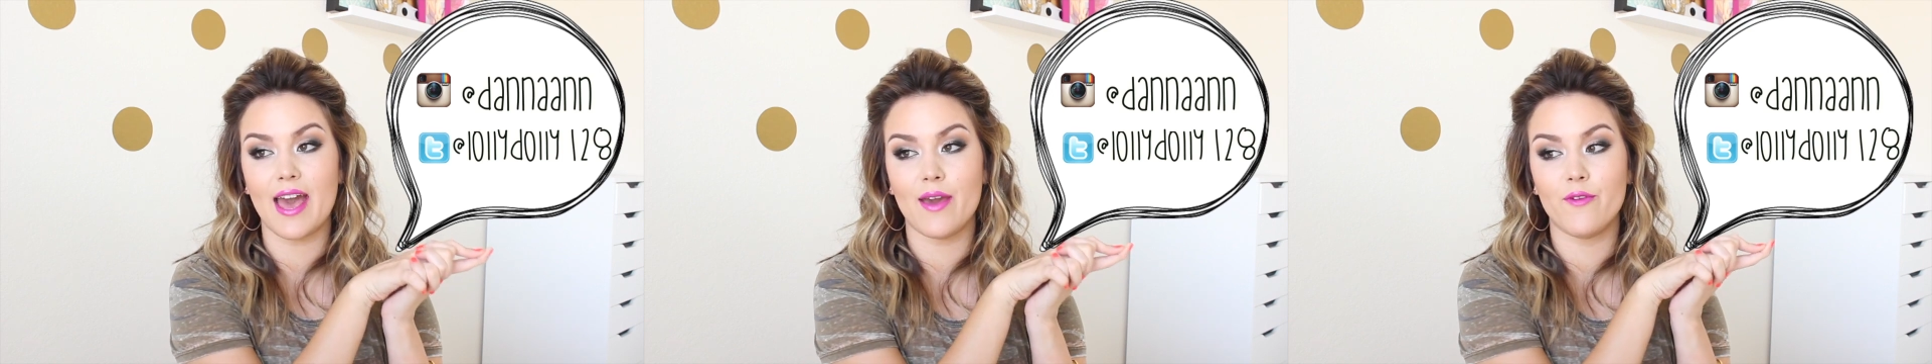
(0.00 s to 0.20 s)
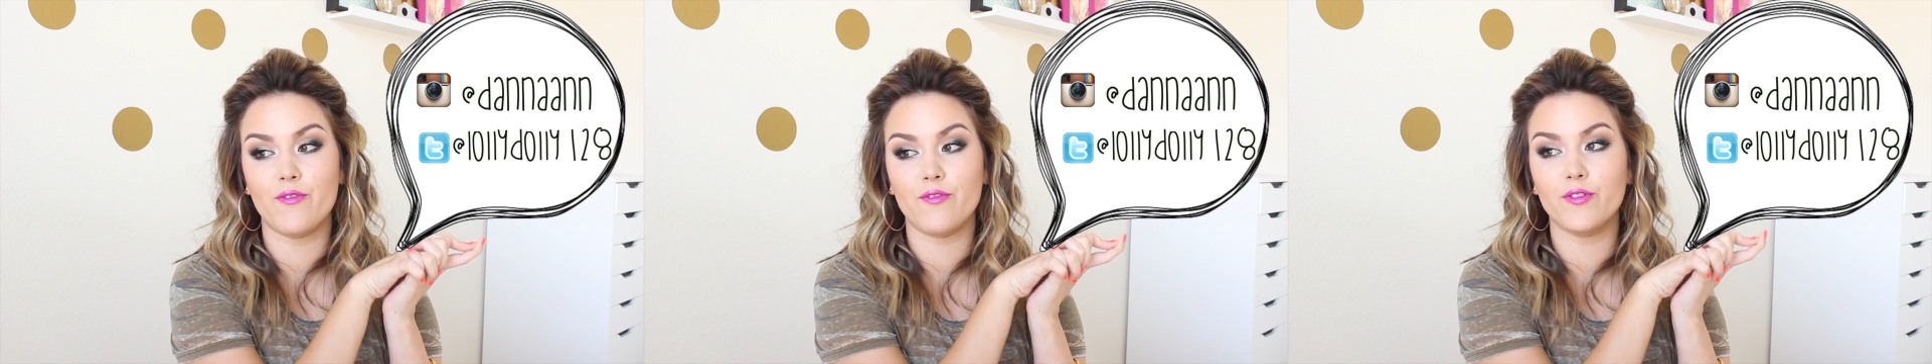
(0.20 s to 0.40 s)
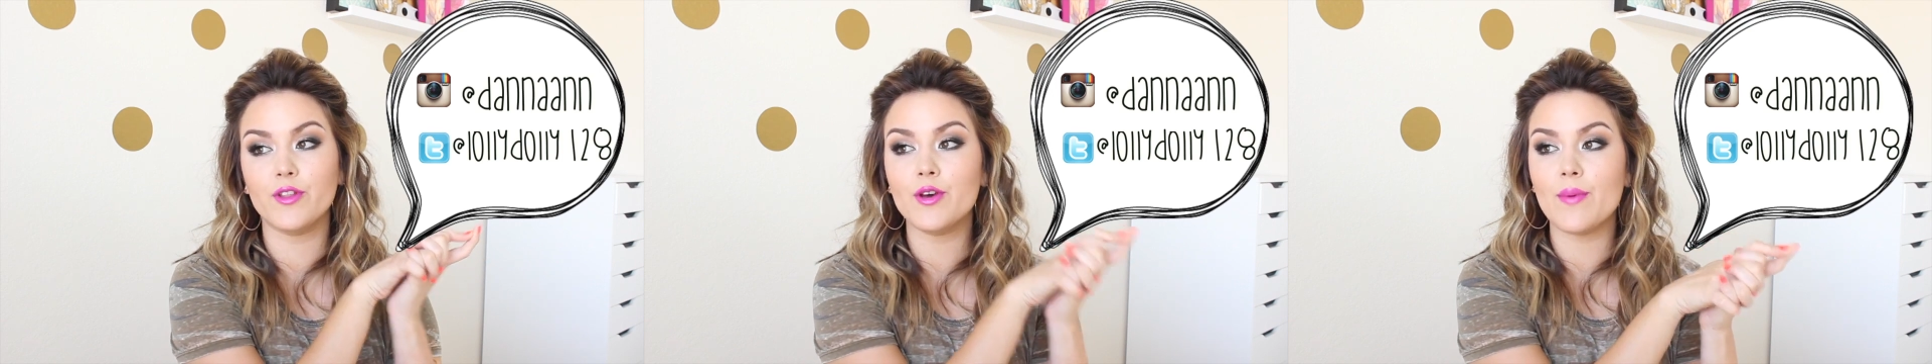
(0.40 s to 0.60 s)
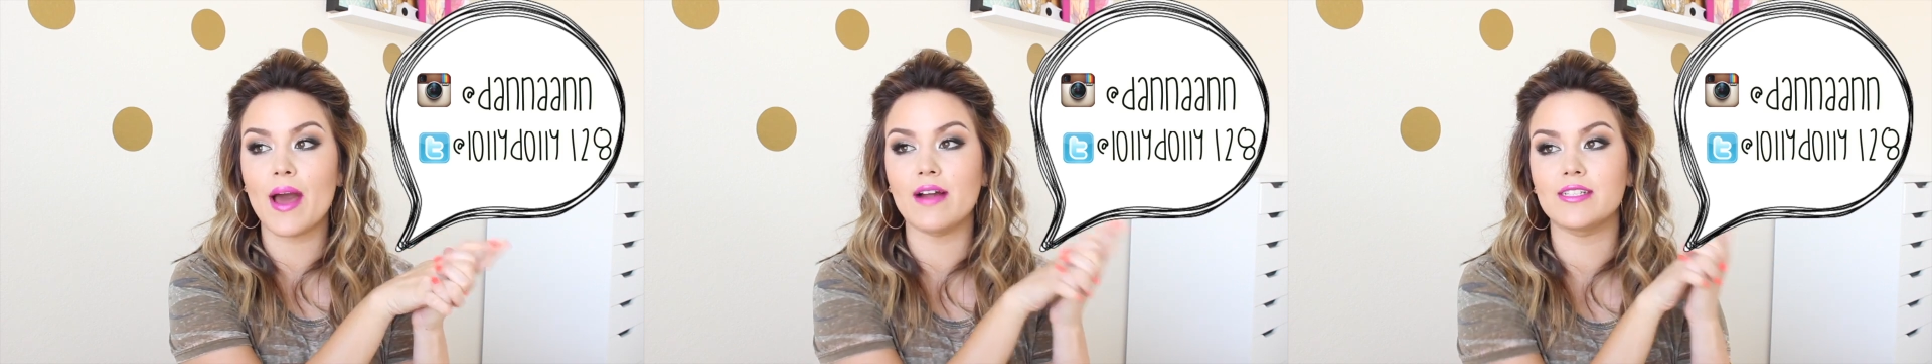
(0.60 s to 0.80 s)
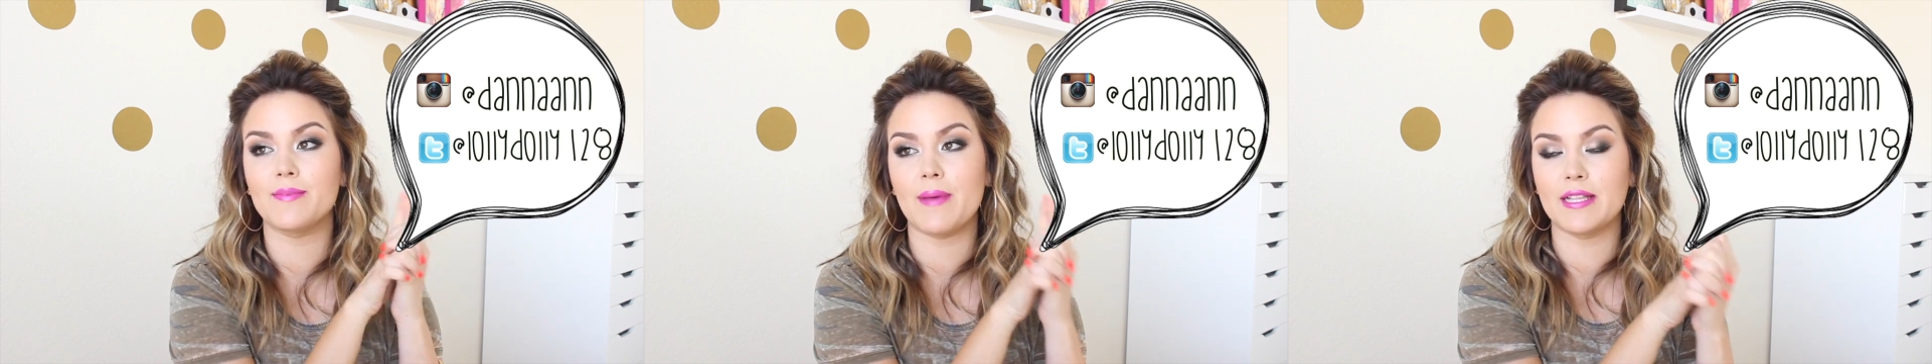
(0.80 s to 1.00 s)
I flew
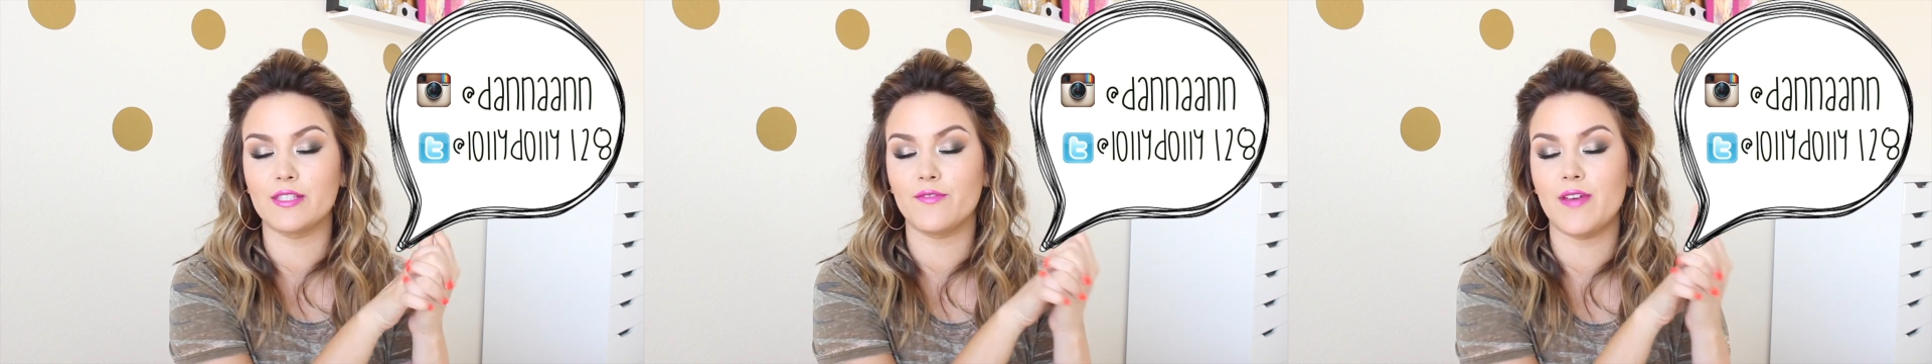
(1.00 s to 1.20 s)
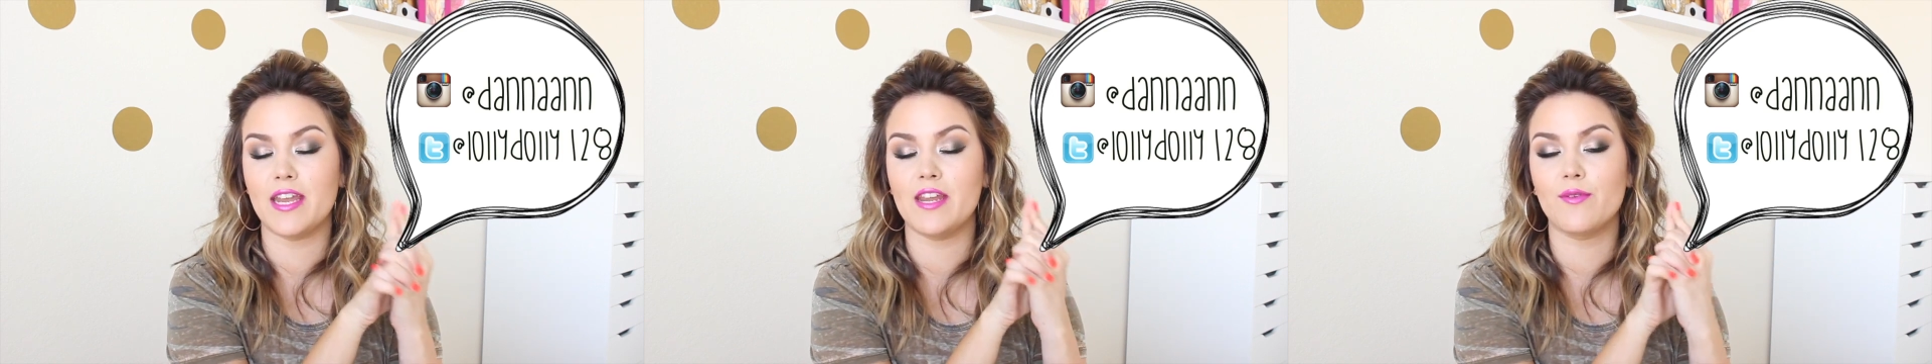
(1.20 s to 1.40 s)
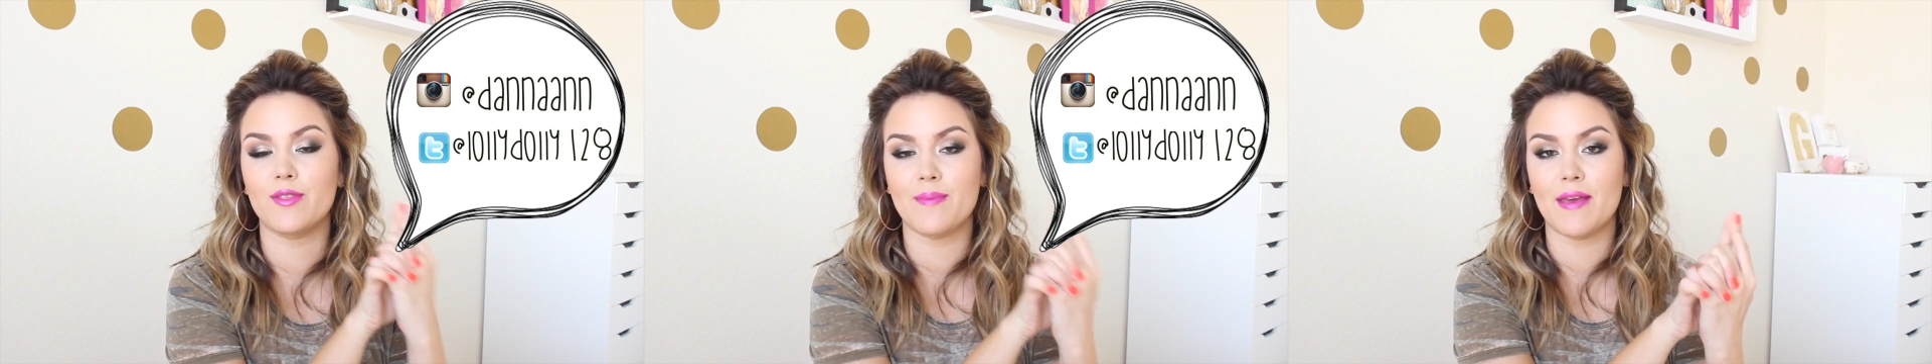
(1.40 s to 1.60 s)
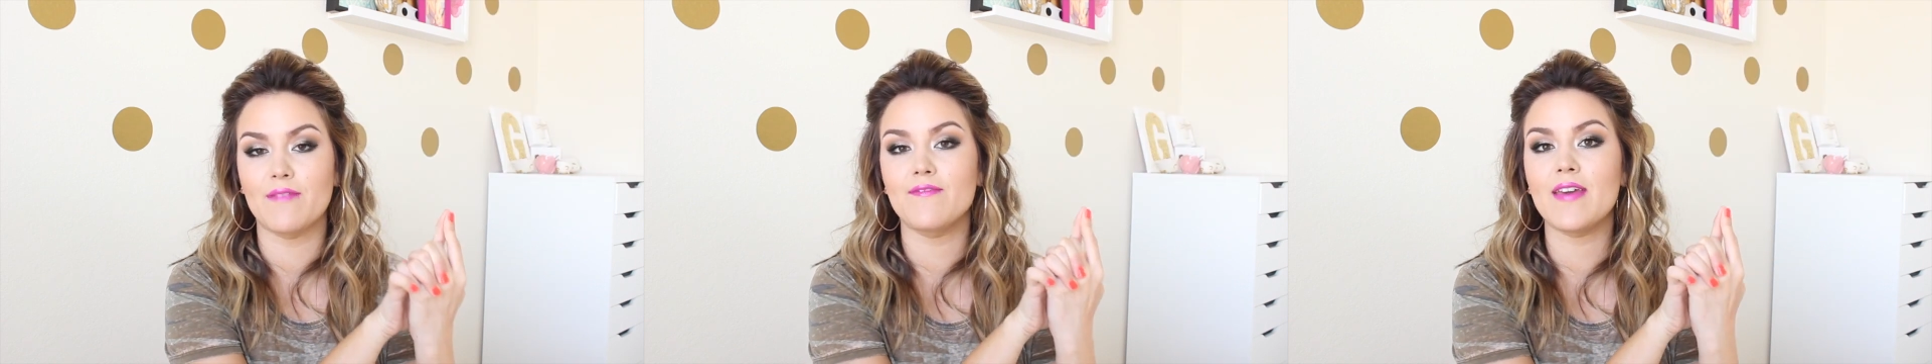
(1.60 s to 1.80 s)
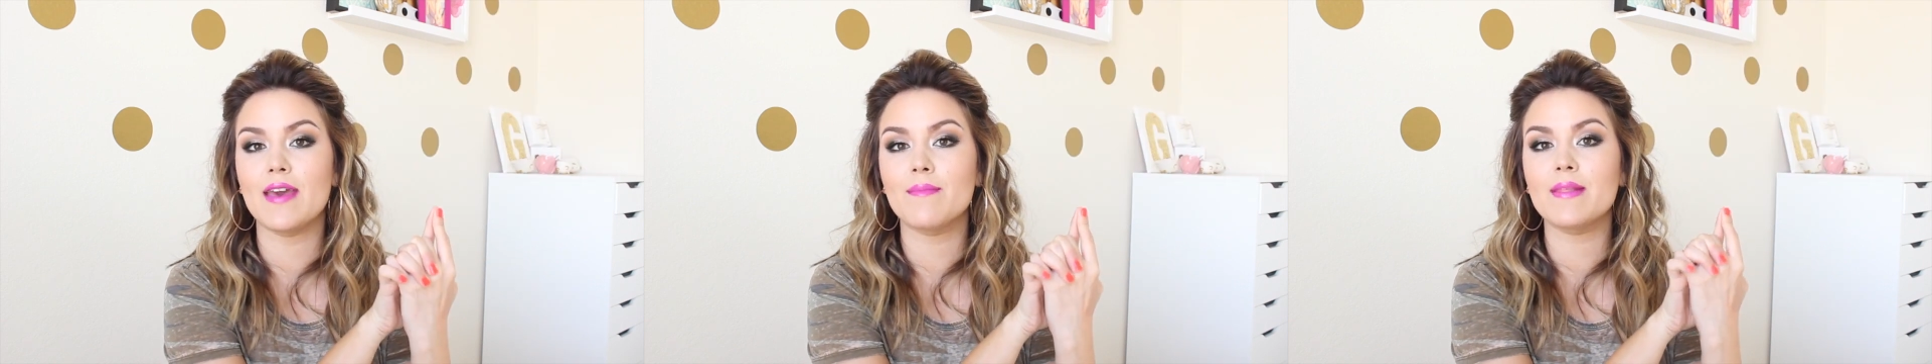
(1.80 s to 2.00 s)
out to Pennsylvania with my
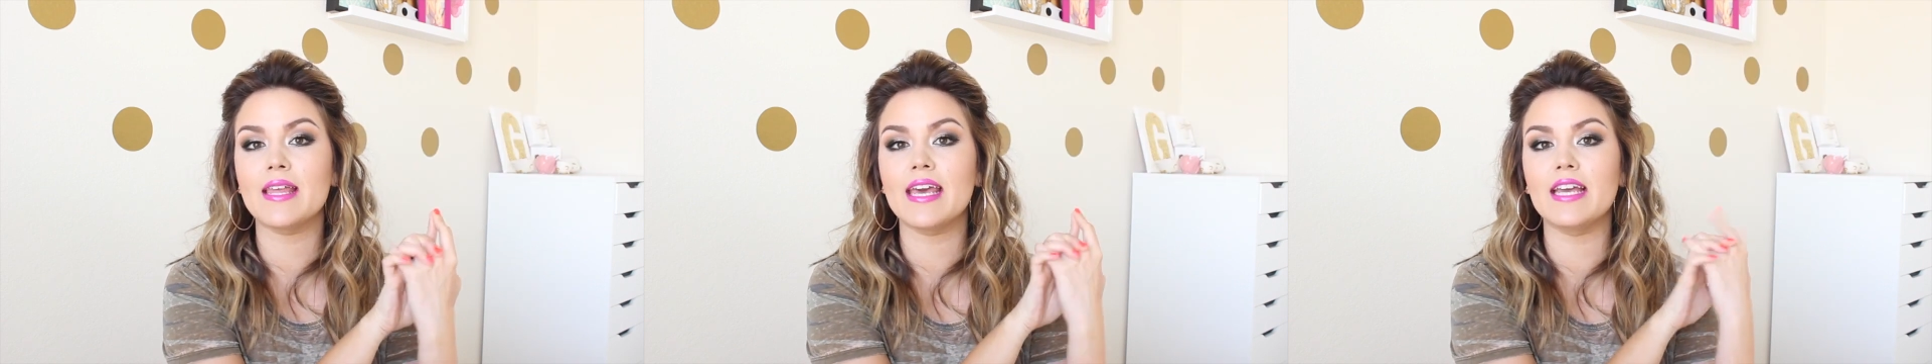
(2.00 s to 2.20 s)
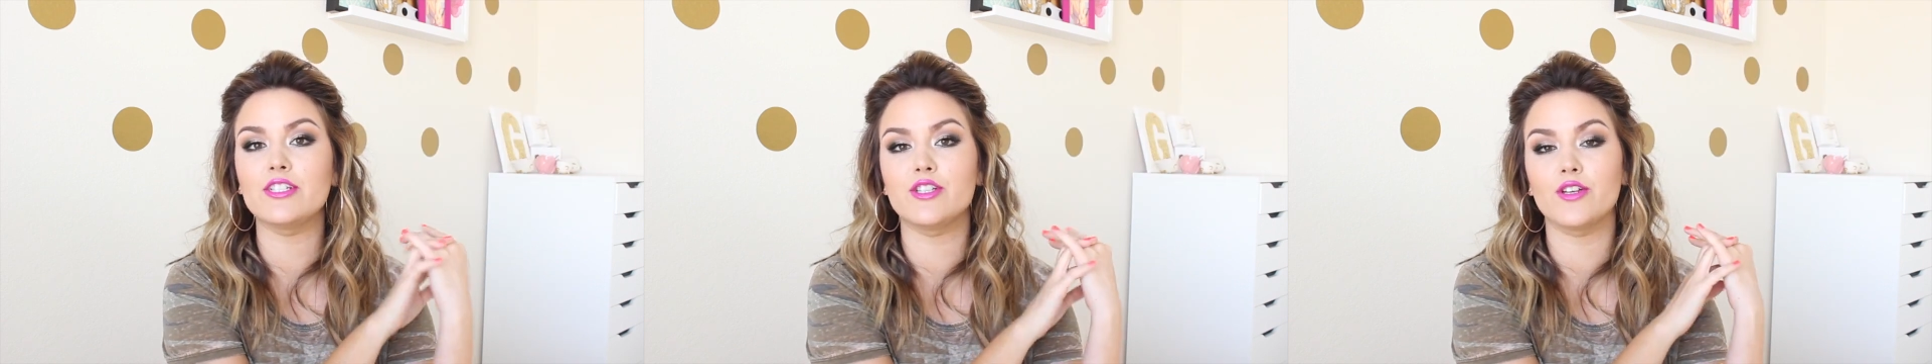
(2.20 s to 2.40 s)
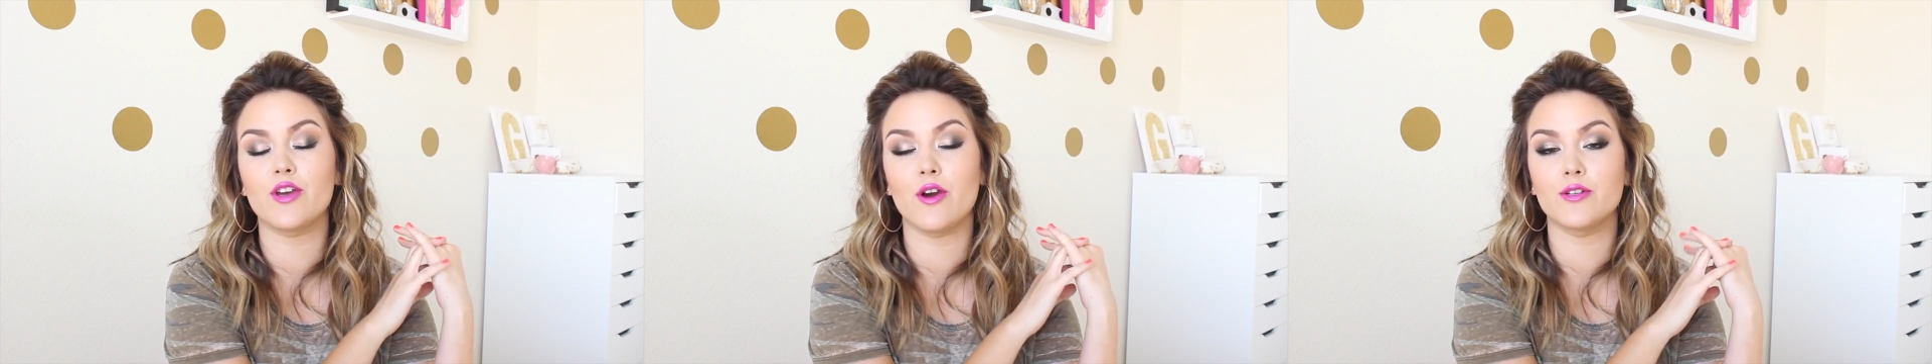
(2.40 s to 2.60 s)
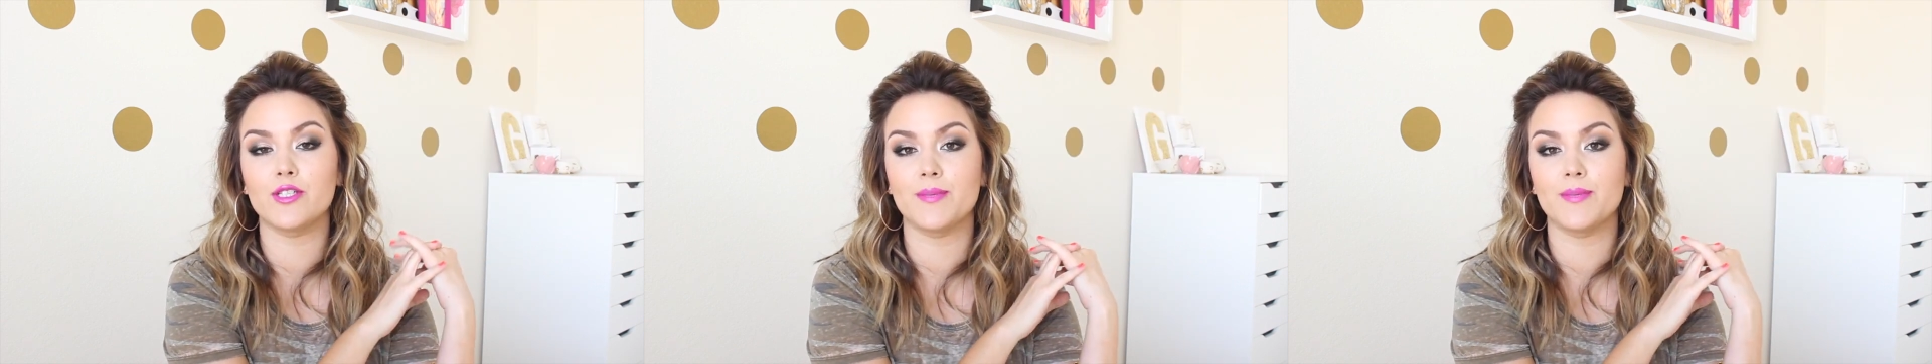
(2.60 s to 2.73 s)
family to go